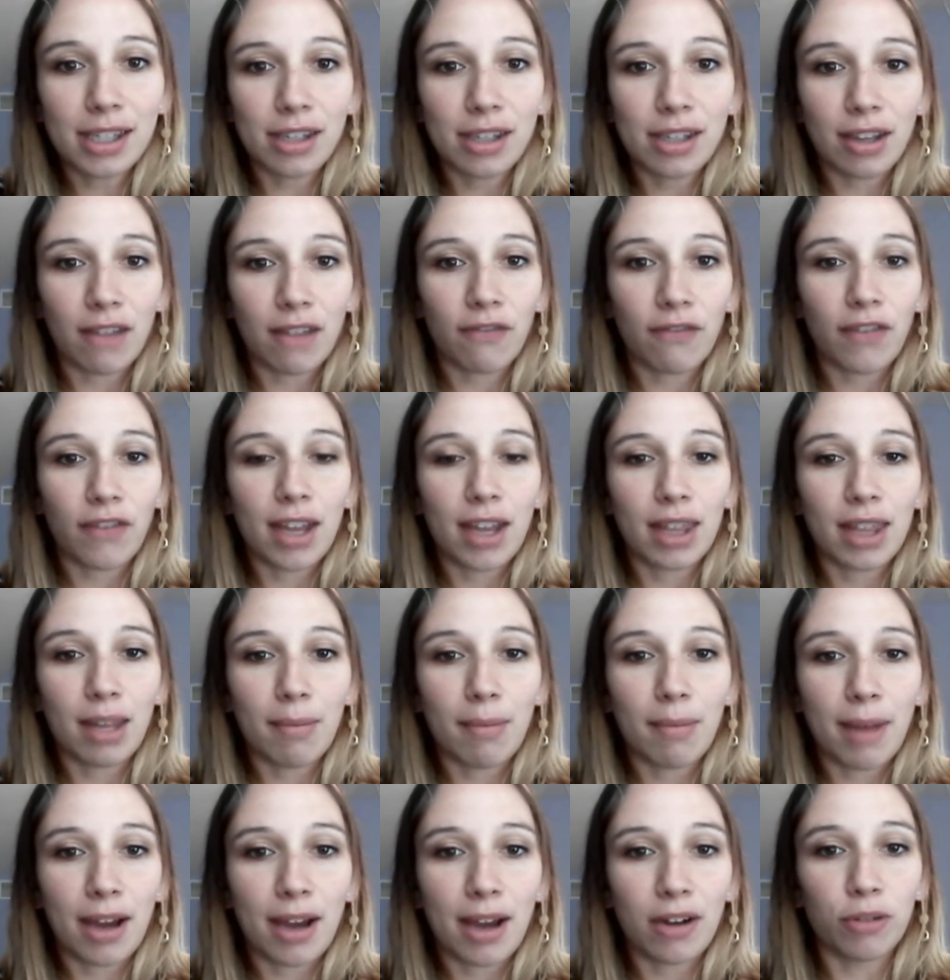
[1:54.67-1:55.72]
You can find them
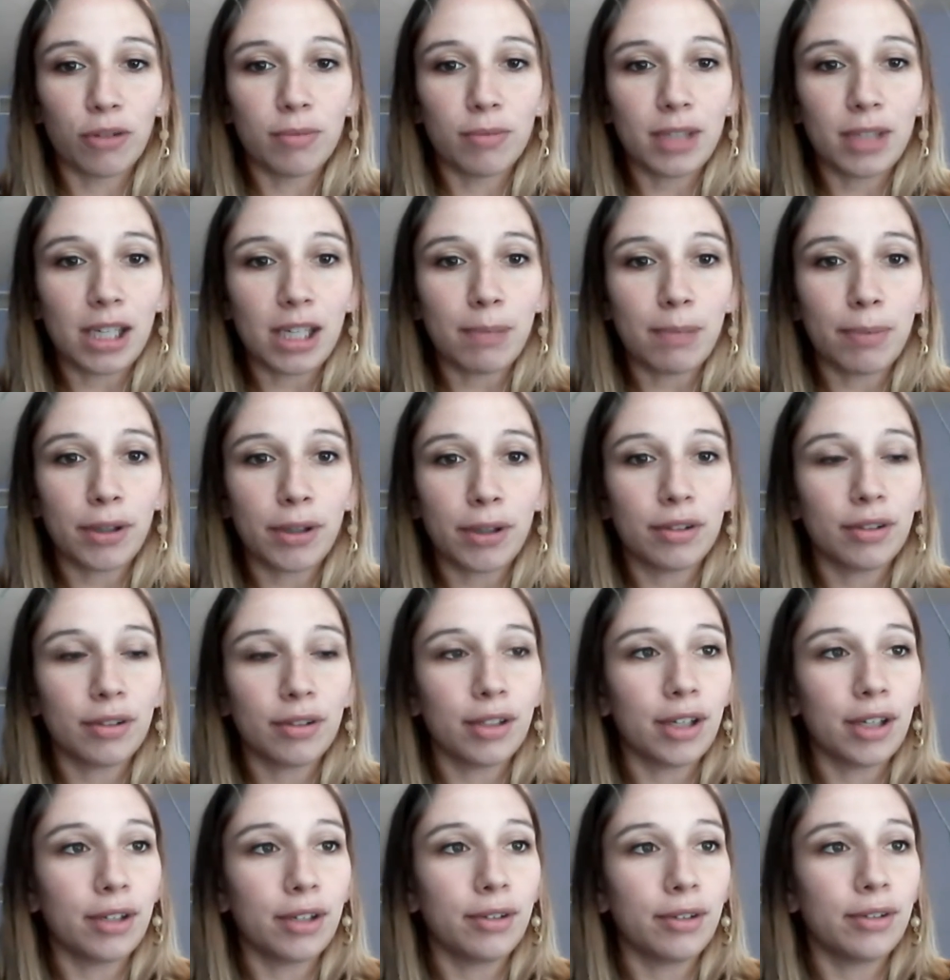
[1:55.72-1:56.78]
at Home Depot,
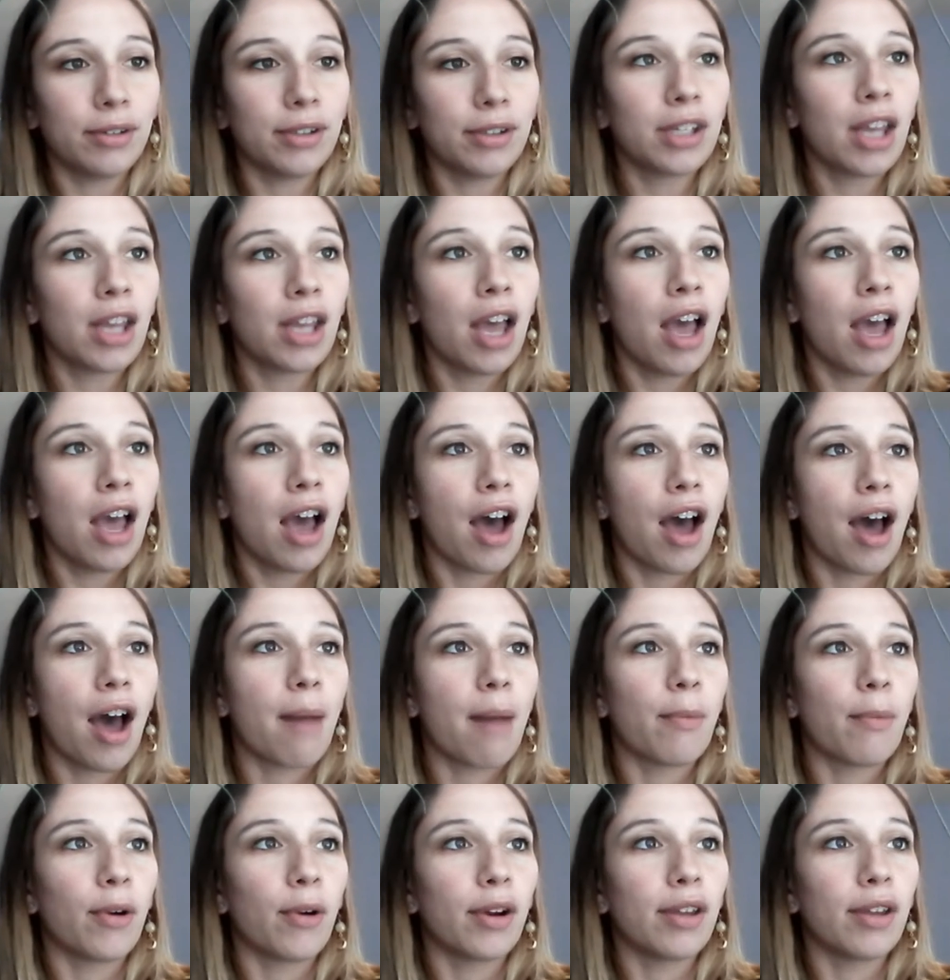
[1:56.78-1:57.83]
Lowe's,
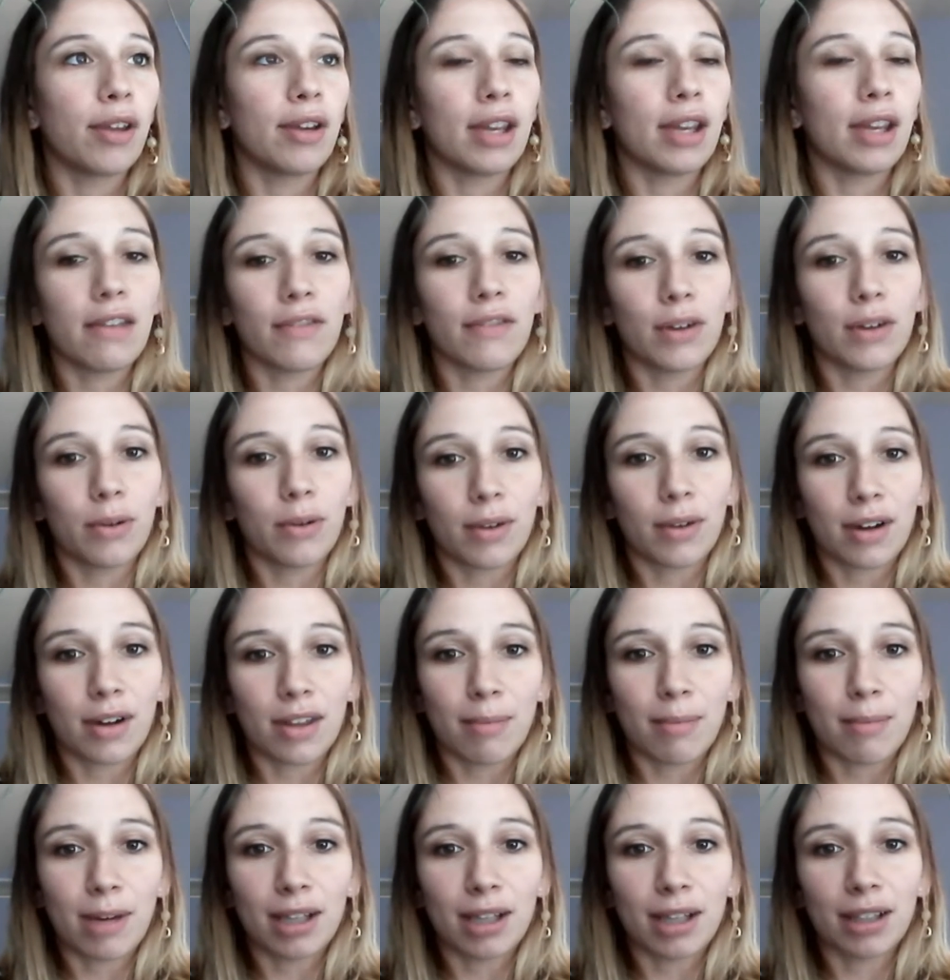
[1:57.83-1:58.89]
or you can even order
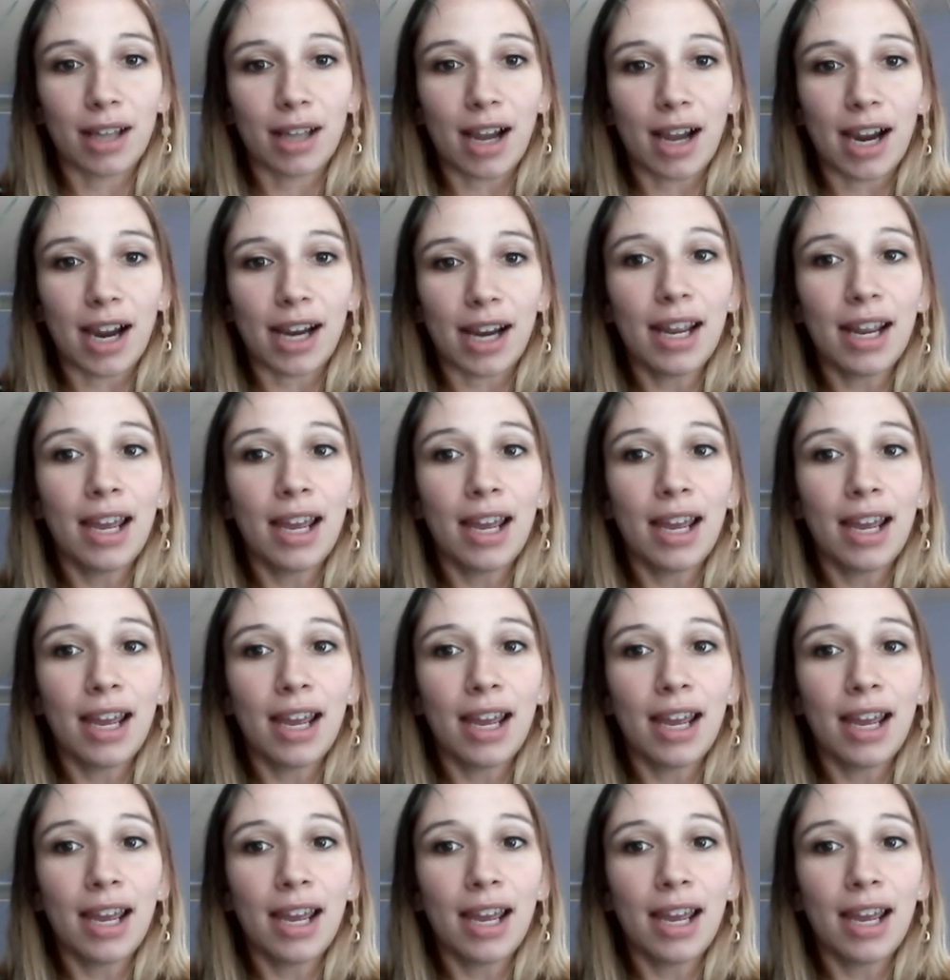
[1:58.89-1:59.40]
them online.